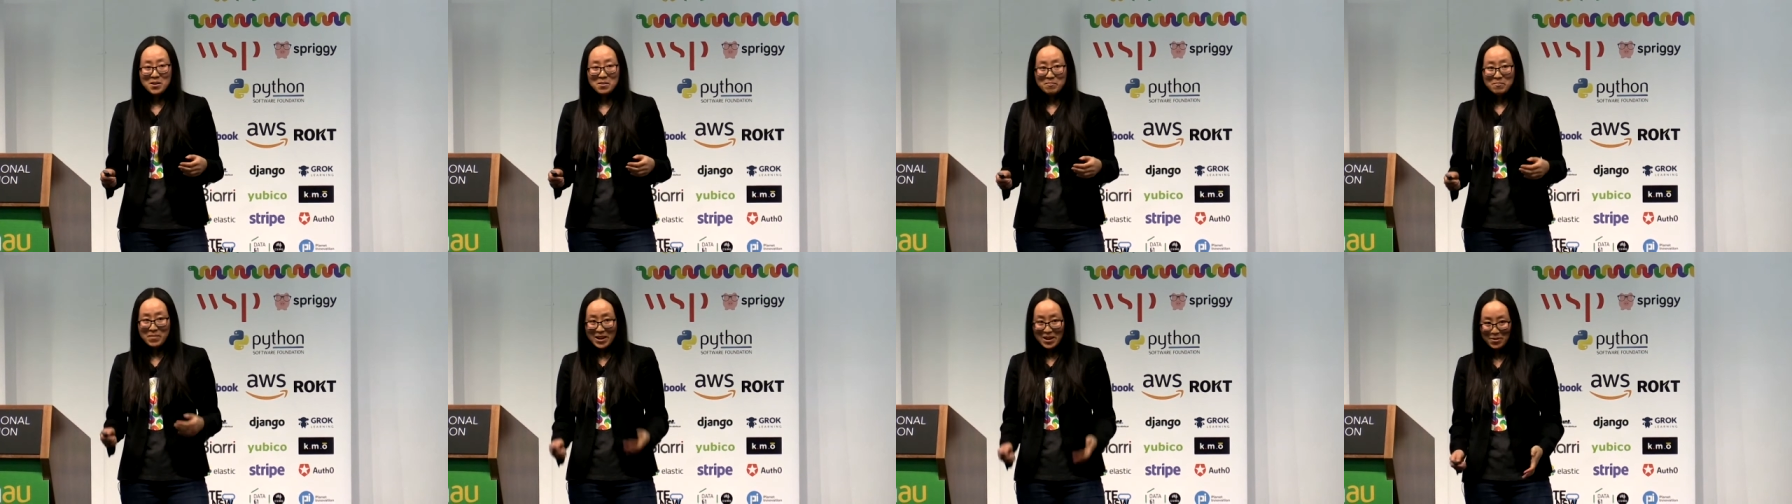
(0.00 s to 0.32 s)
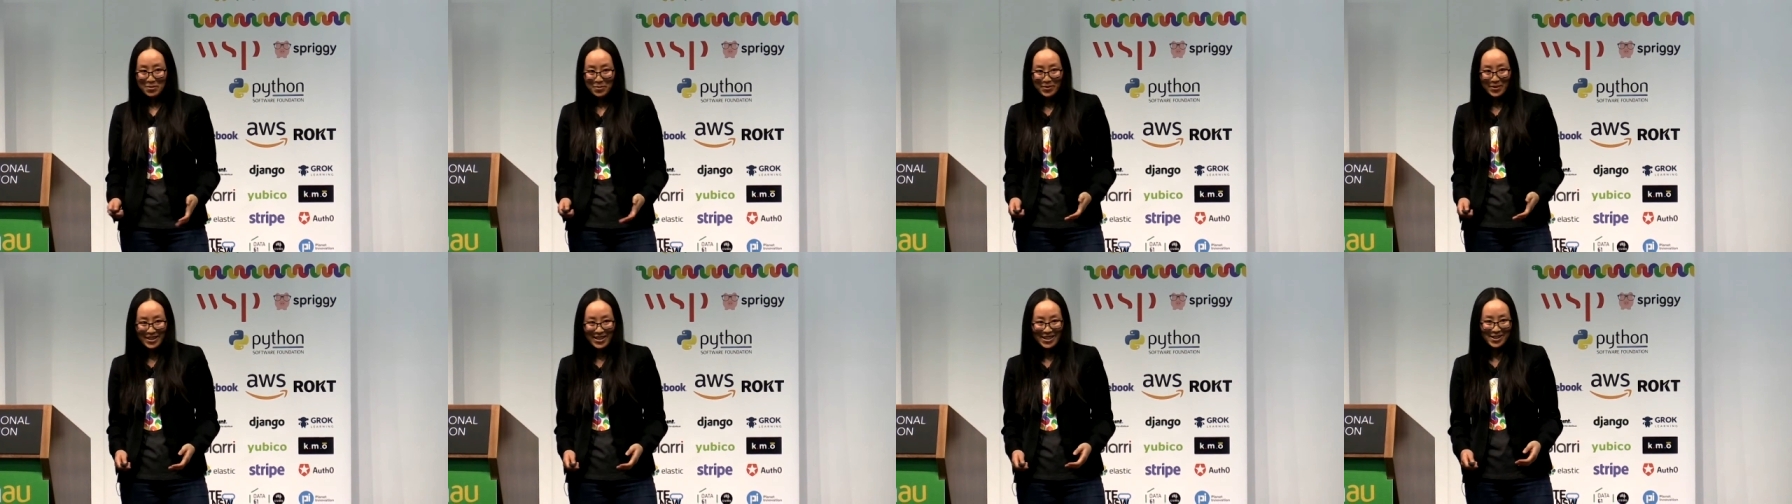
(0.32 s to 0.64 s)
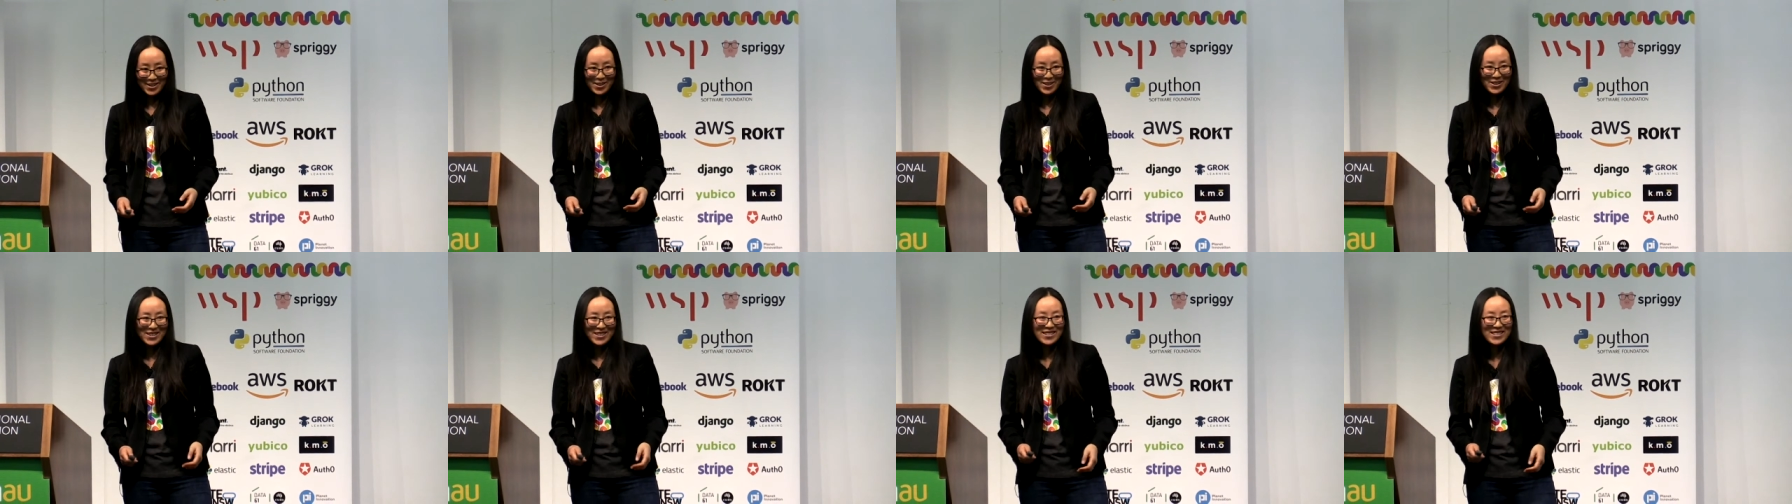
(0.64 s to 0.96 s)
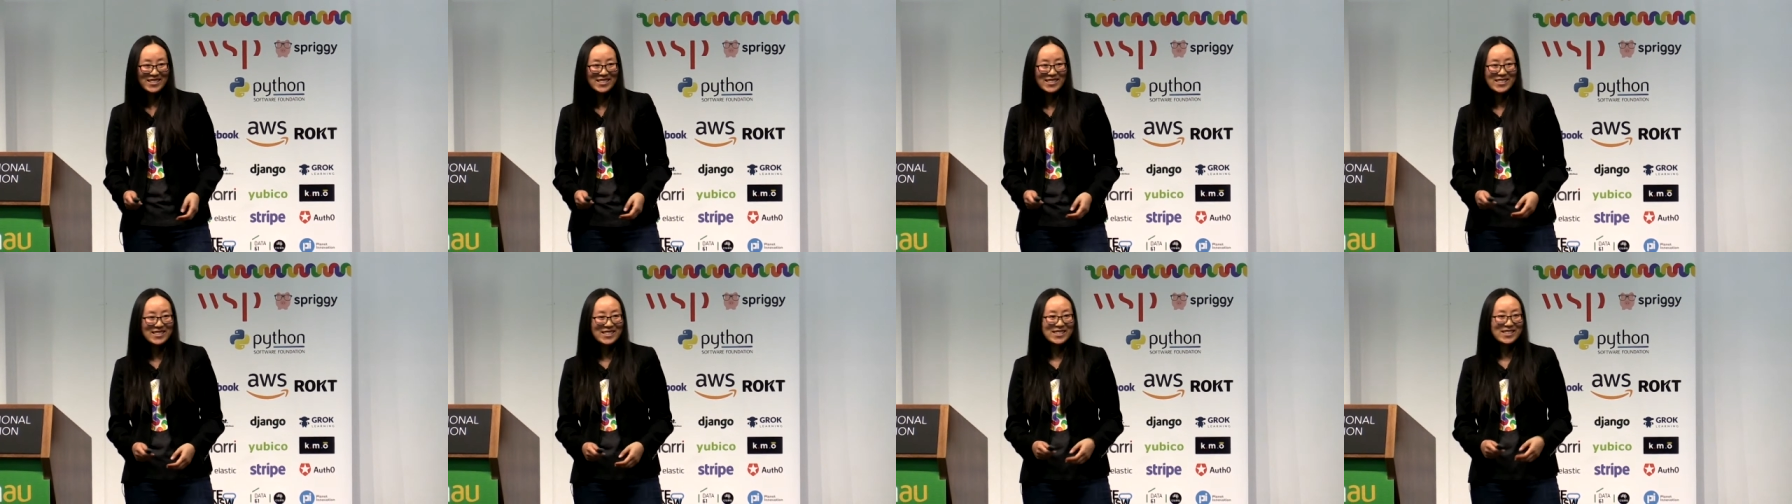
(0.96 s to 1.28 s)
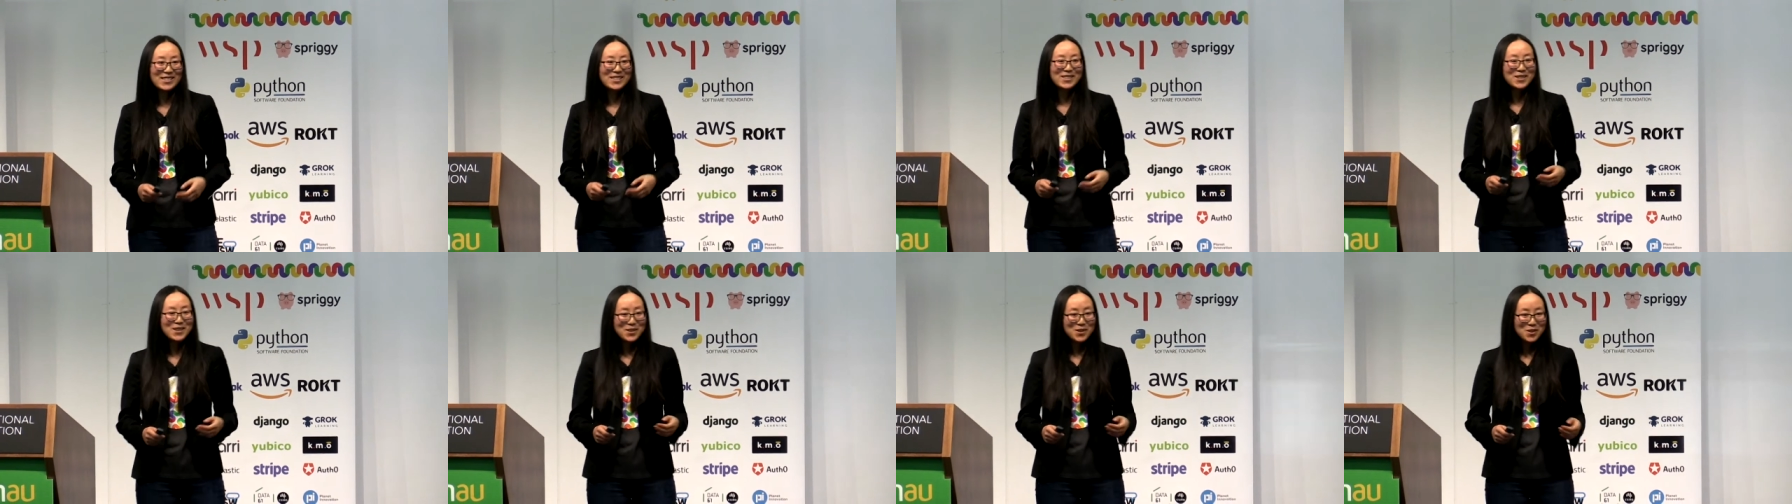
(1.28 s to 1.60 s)

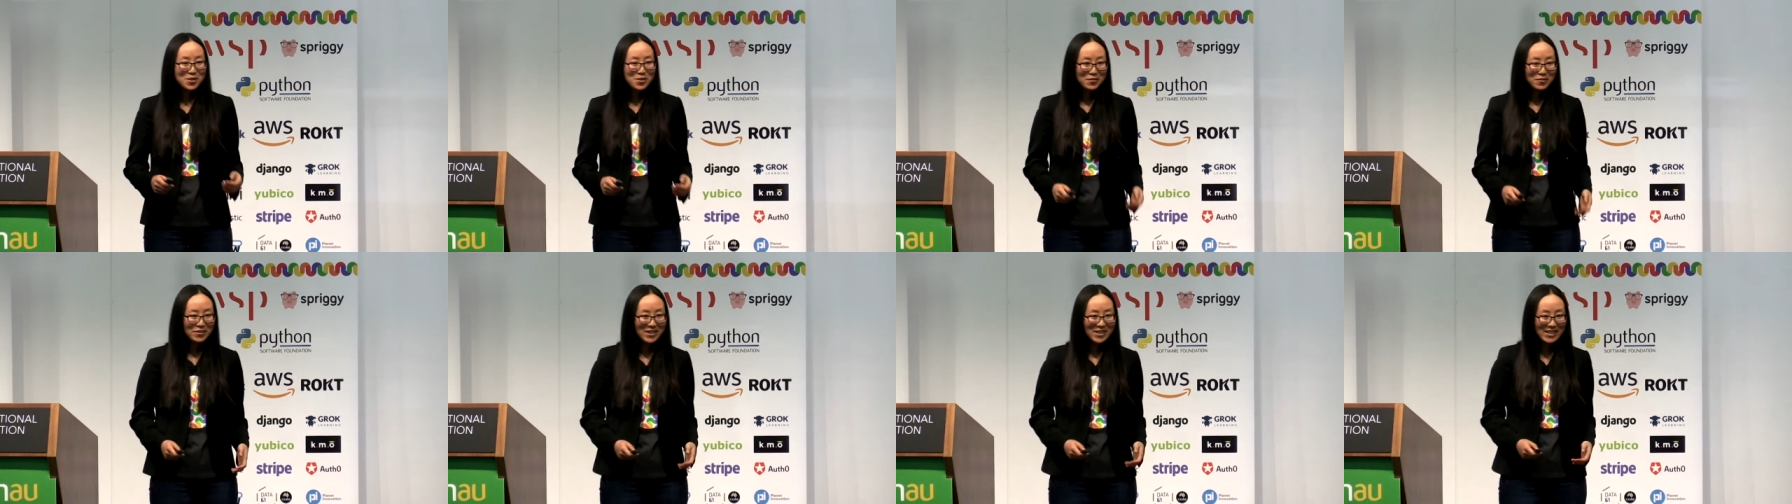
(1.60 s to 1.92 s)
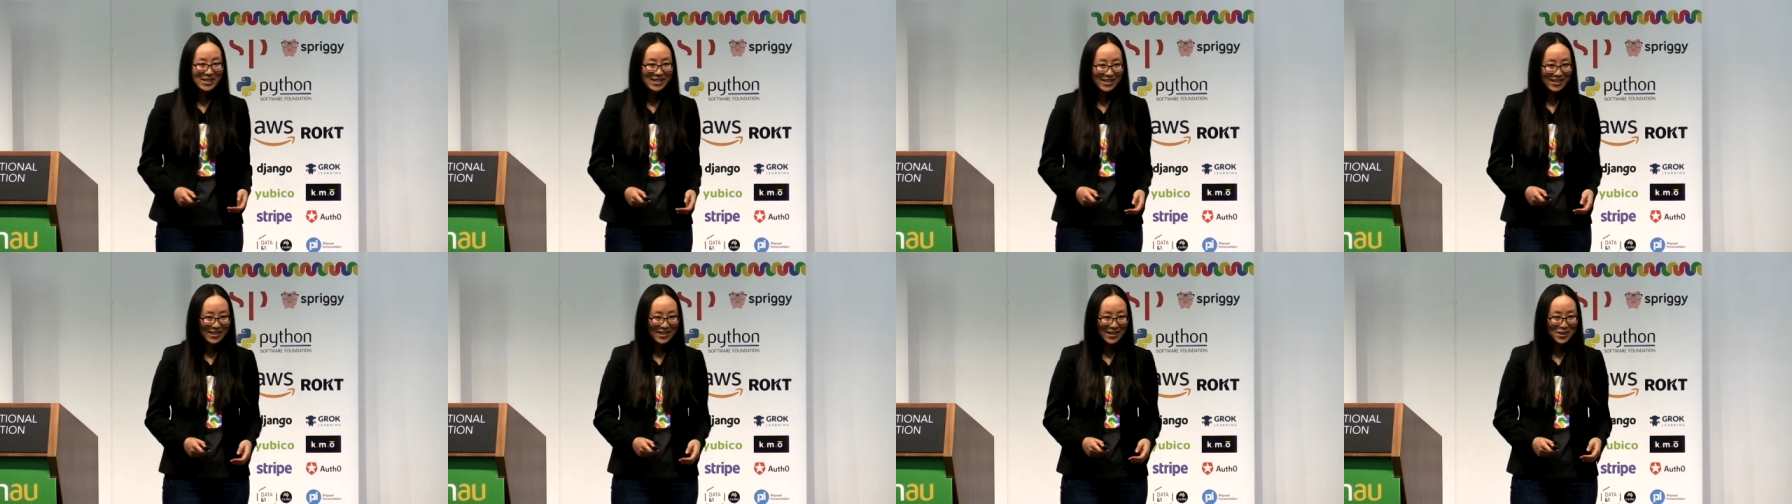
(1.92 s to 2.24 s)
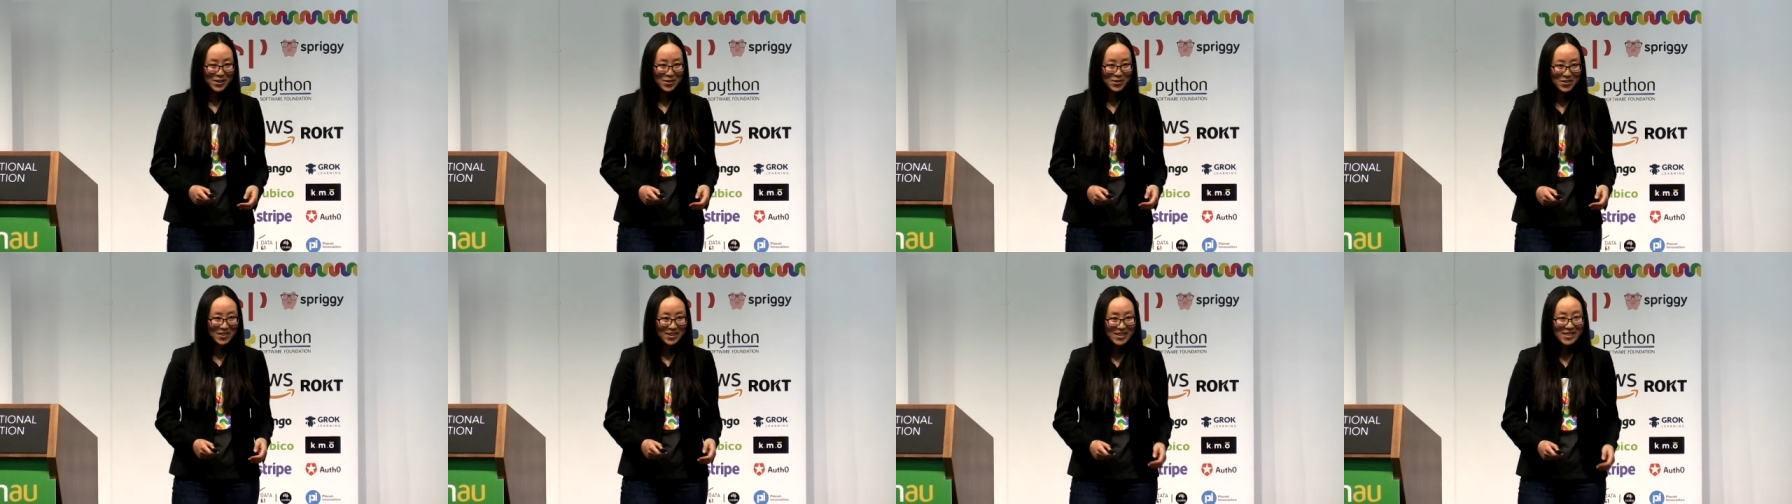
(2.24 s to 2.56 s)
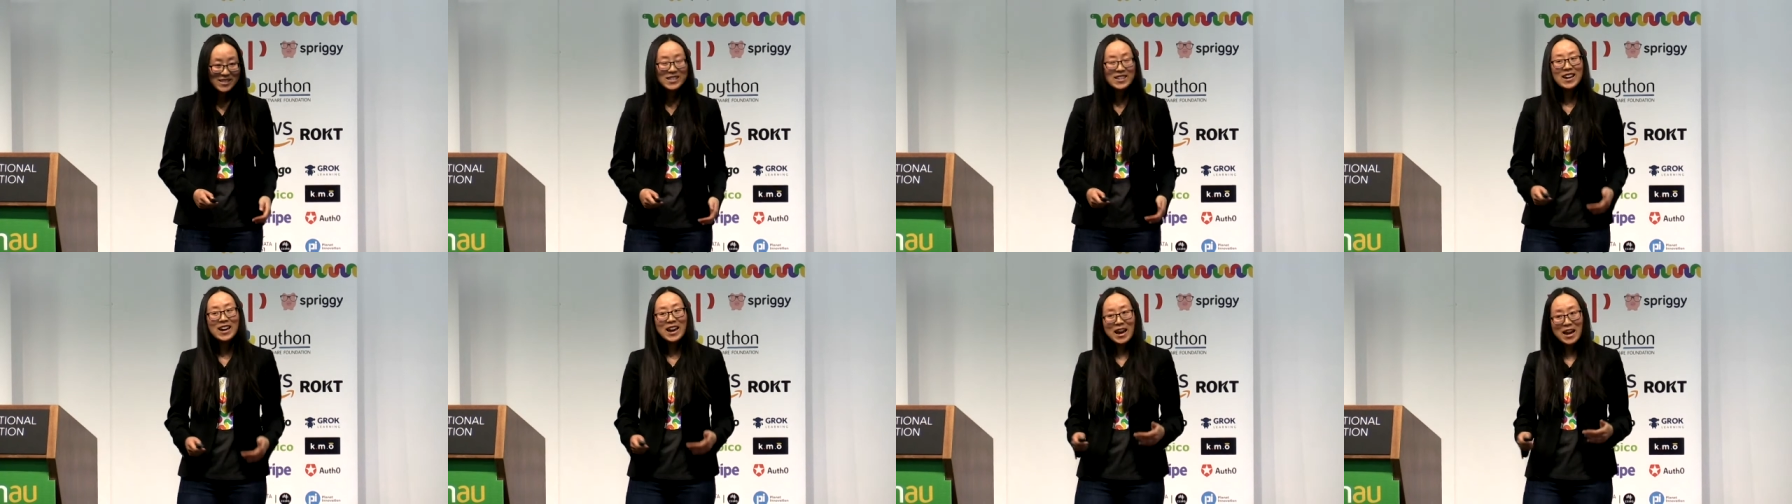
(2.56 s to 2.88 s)
mathematicians, university lecturers,